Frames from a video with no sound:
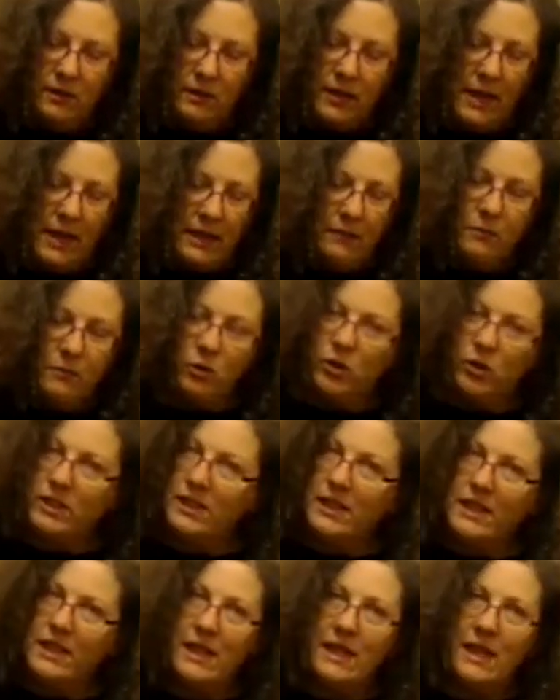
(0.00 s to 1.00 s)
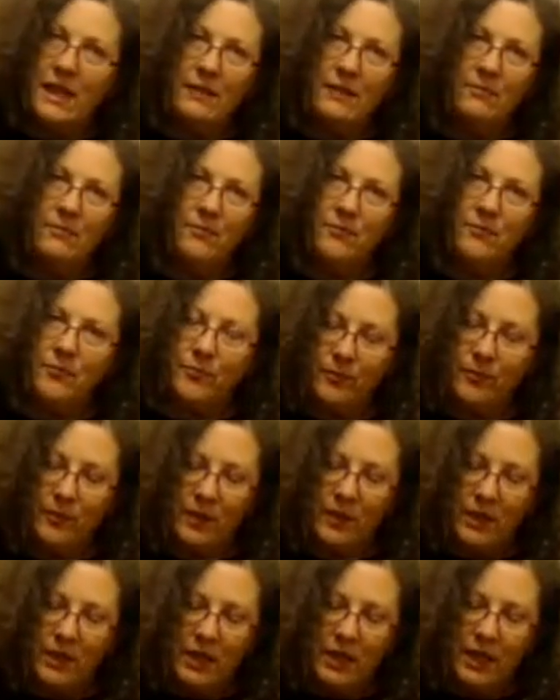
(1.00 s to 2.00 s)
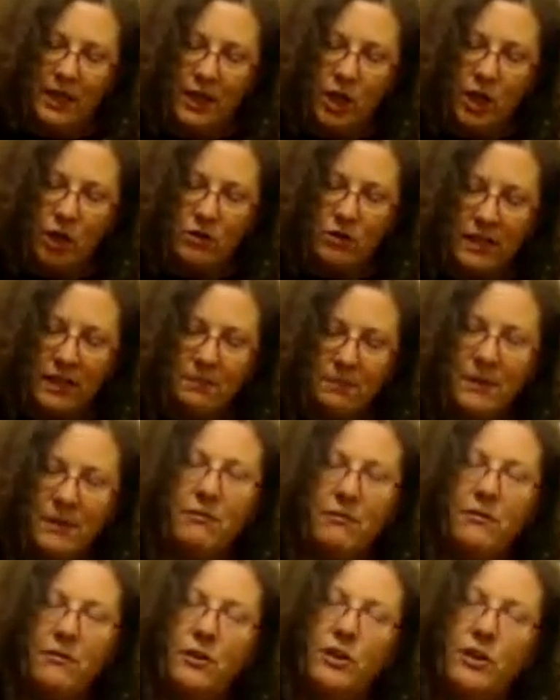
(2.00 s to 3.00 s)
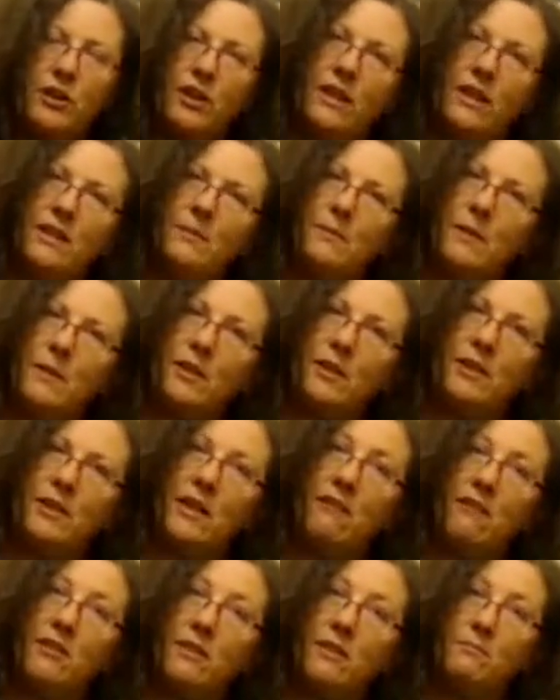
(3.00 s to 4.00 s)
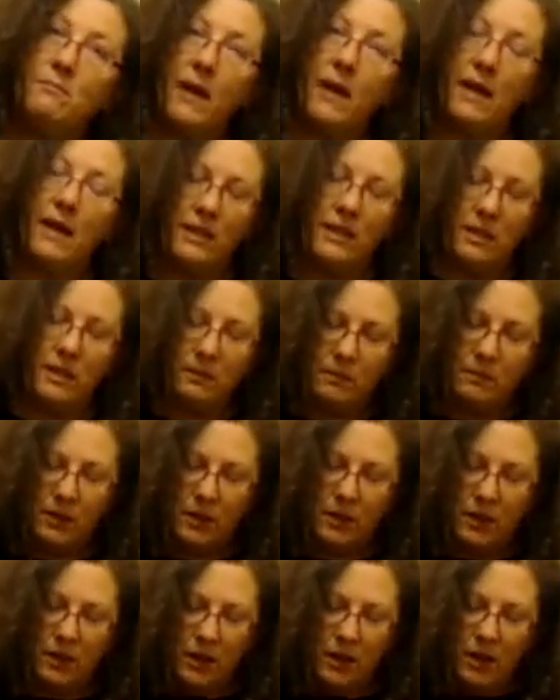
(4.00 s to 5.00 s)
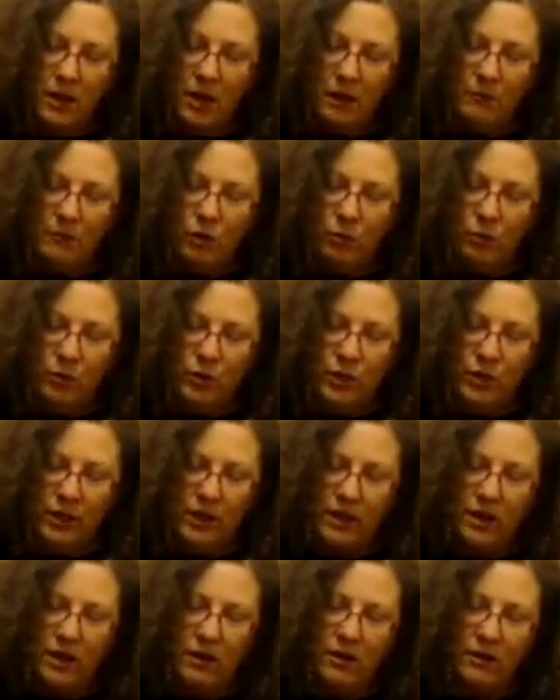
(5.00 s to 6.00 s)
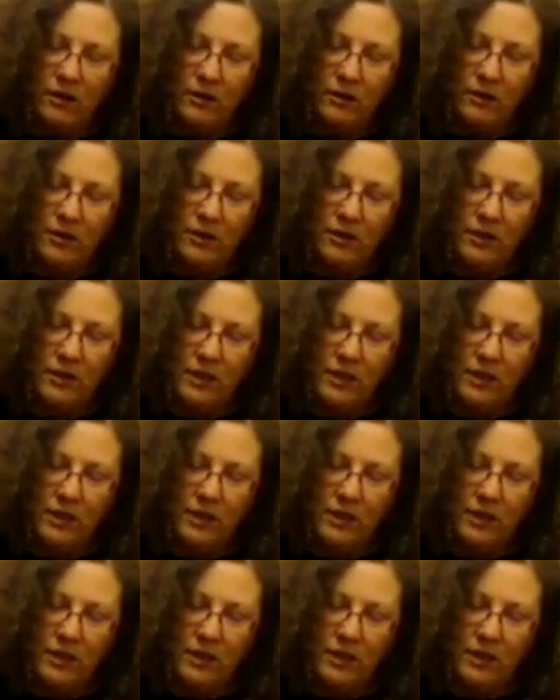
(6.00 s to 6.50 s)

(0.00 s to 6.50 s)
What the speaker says: Again, I'm not digging in. It goes in a bit further, this, because there is space, but I'm not pushing hard.